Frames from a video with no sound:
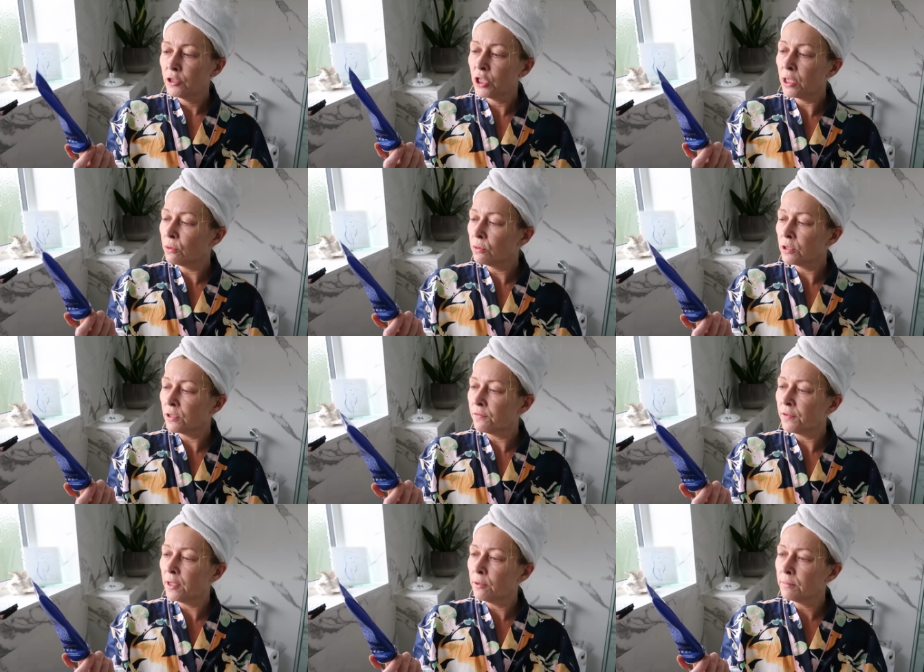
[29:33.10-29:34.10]
Gel to
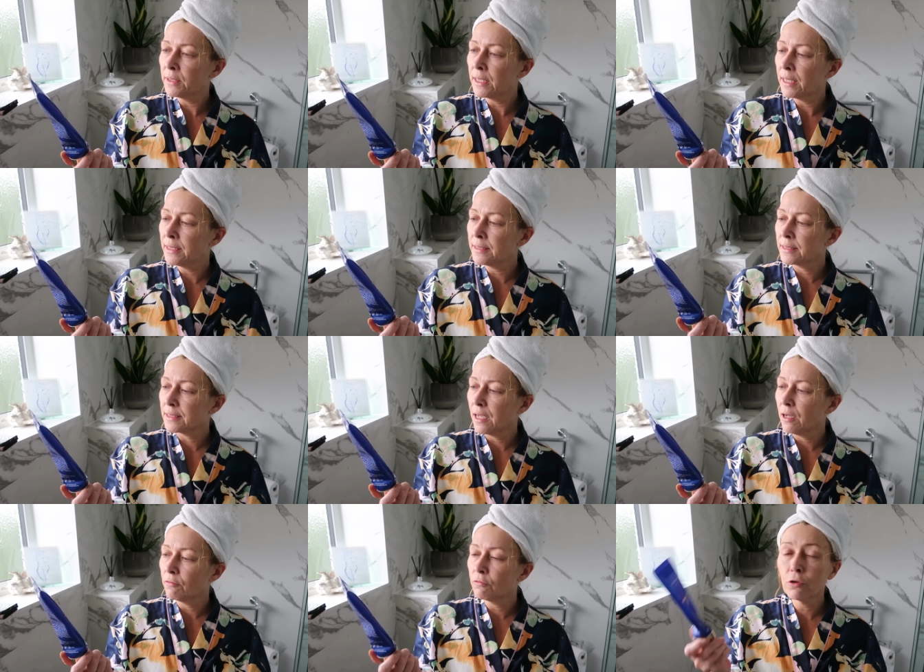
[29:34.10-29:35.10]
foam
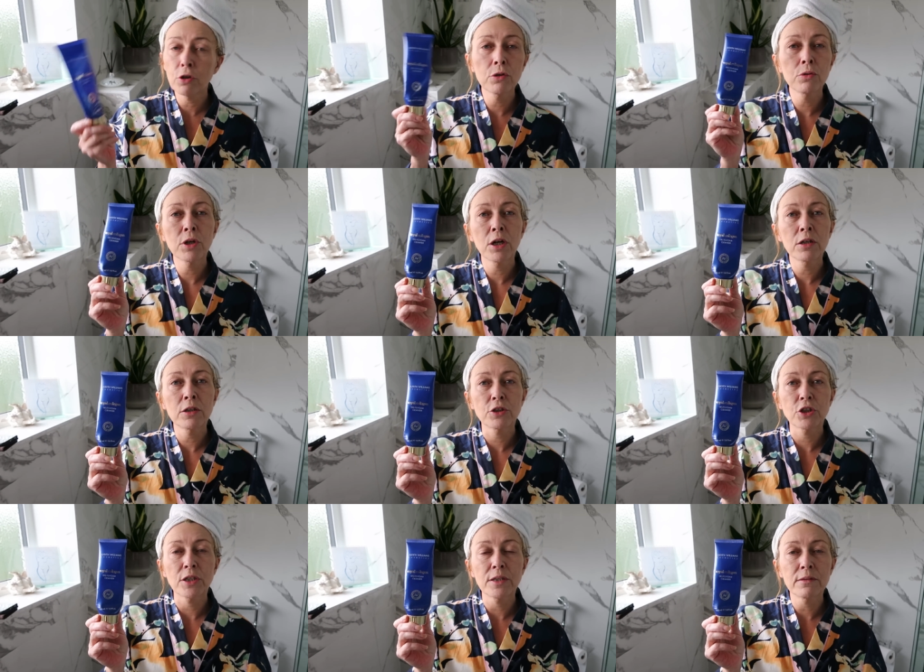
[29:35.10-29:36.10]
cleanser, Royal
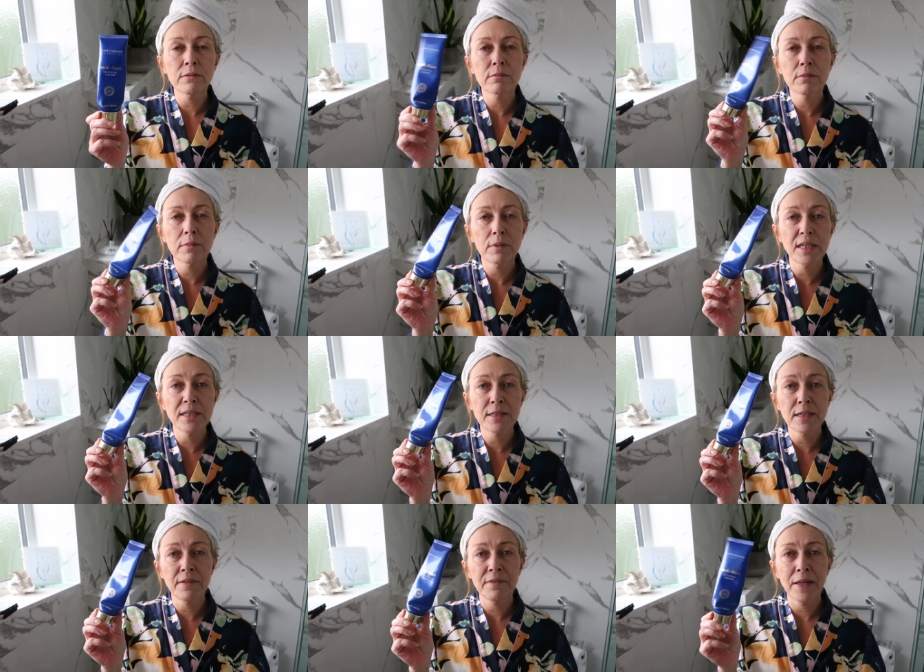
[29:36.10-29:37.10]
Collagen is
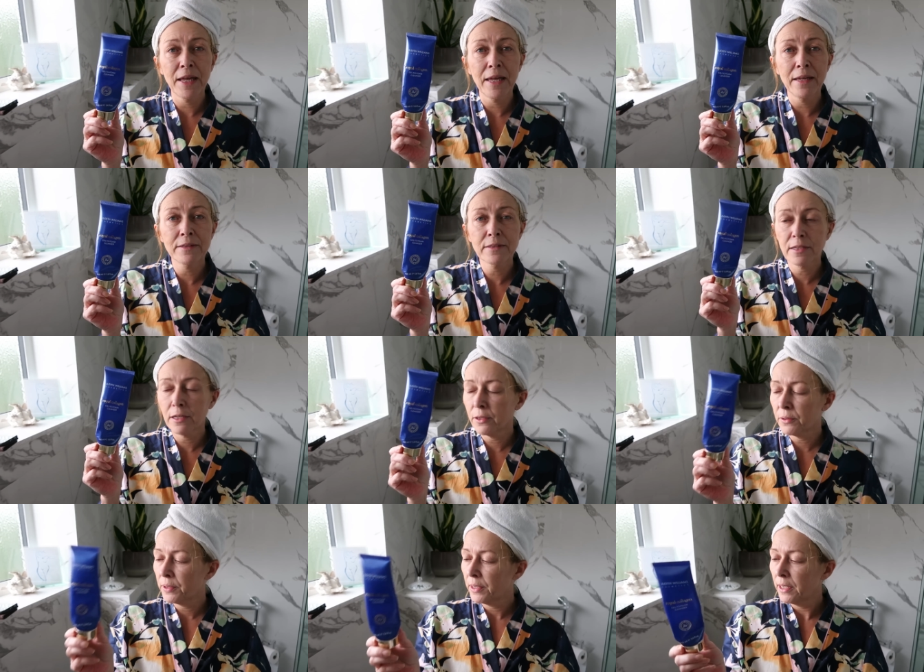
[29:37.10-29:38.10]
in there.
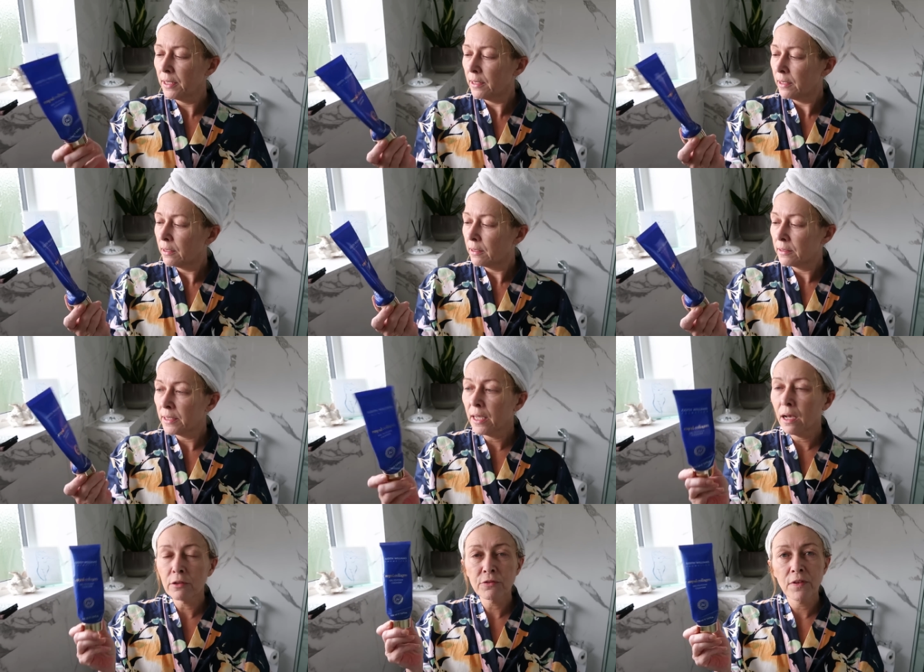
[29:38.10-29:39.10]
So
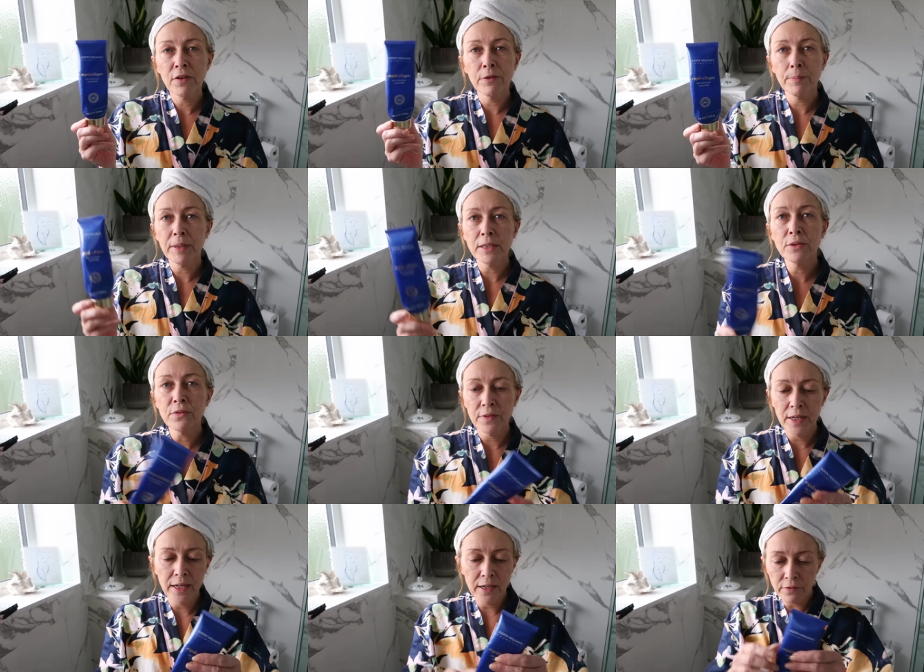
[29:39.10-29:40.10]
yeah, I was very pleased with
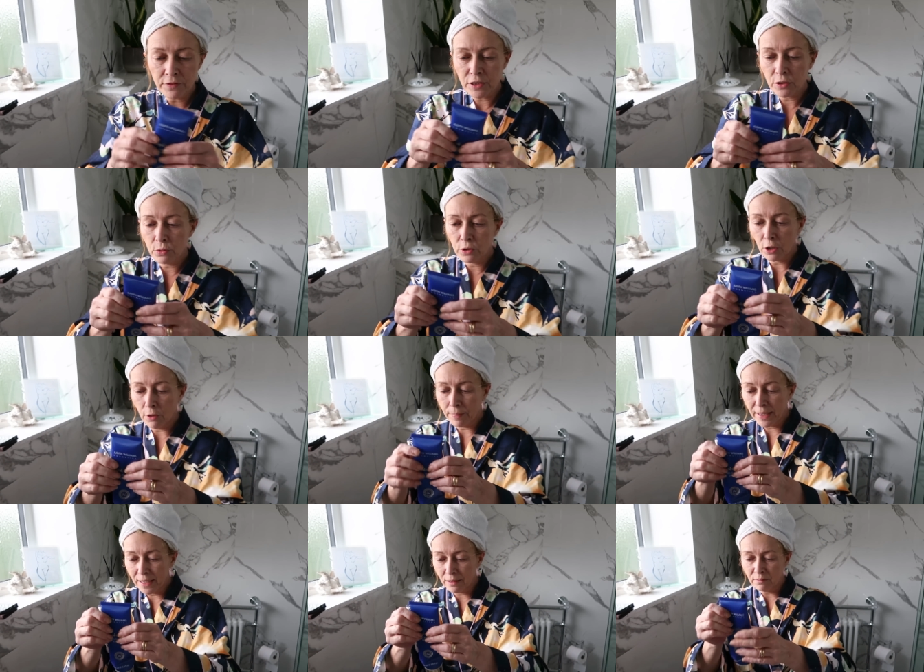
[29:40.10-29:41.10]
it, and I've still got
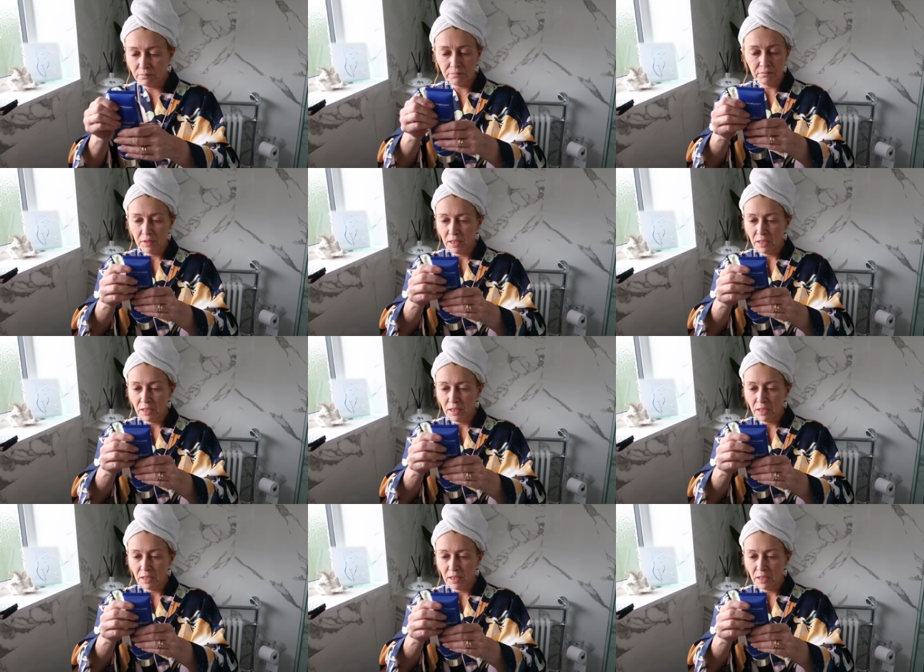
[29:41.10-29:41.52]
about,